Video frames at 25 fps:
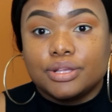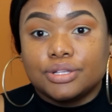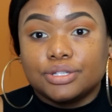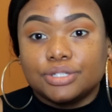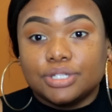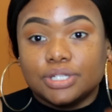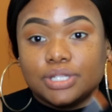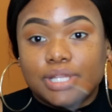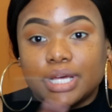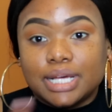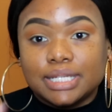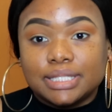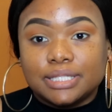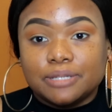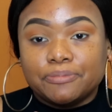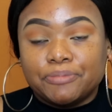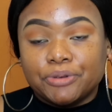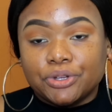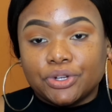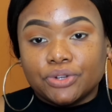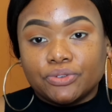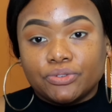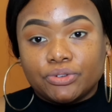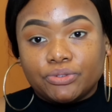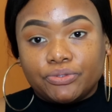So that's the
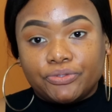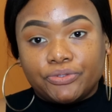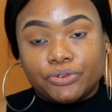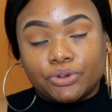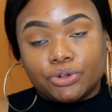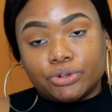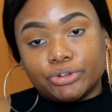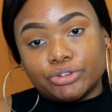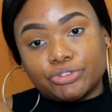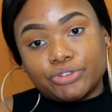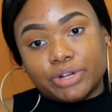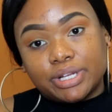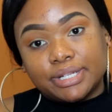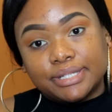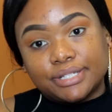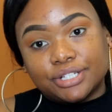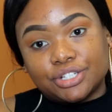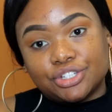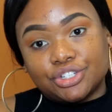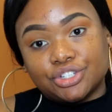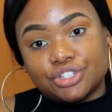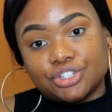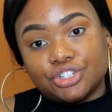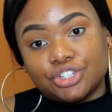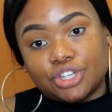beautiful
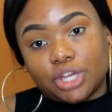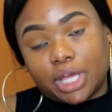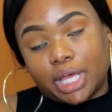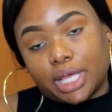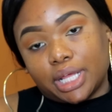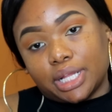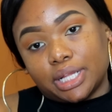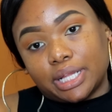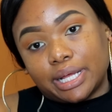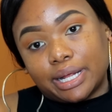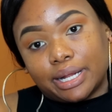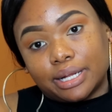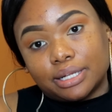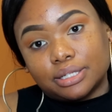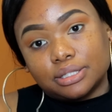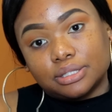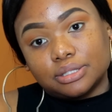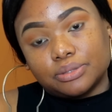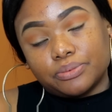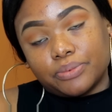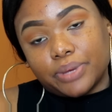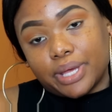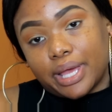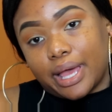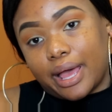transition shade that
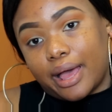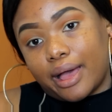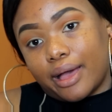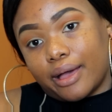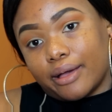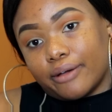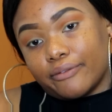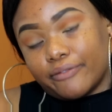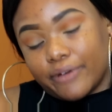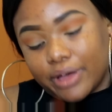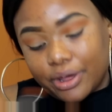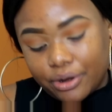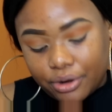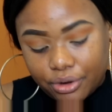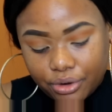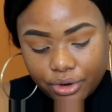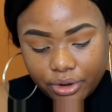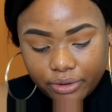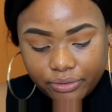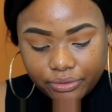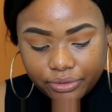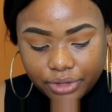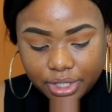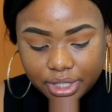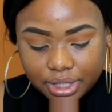we have. I don't know
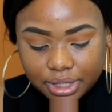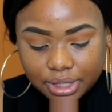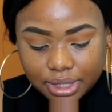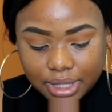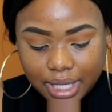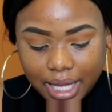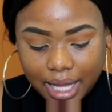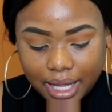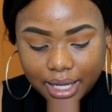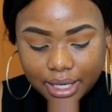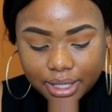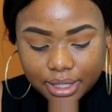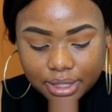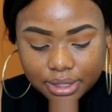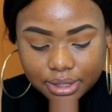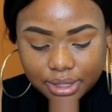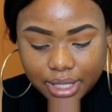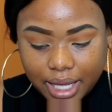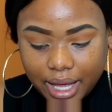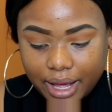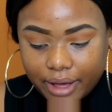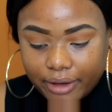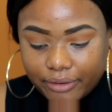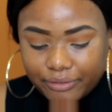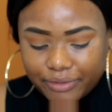if these colors
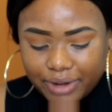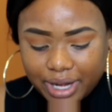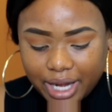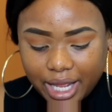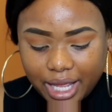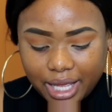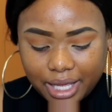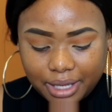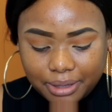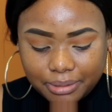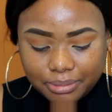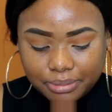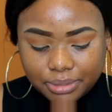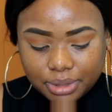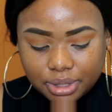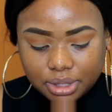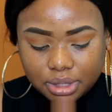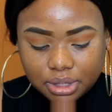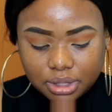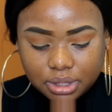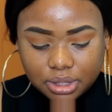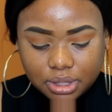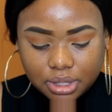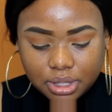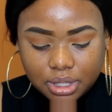have
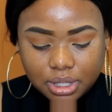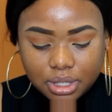names.